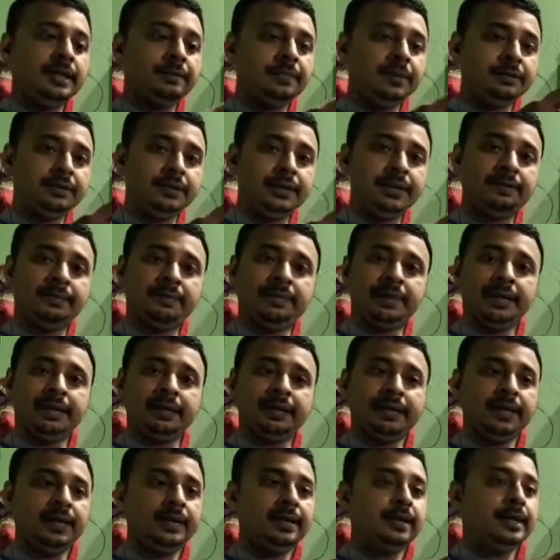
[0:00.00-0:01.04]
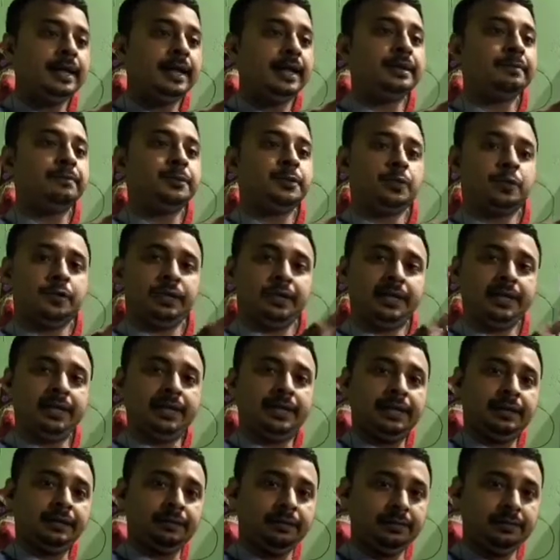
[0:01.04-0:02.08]
about the marker I am
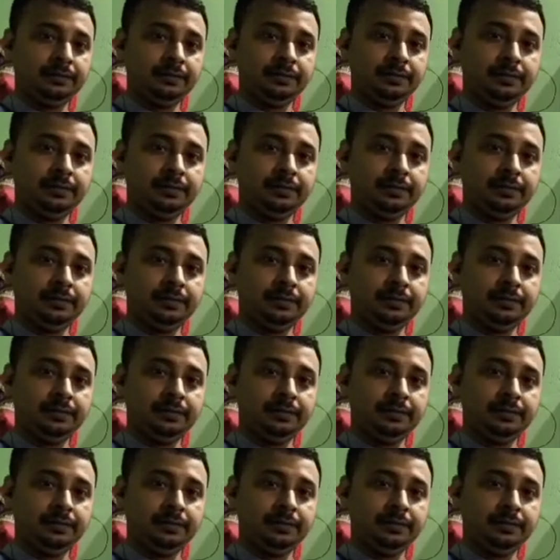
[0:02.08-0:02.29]
talking now.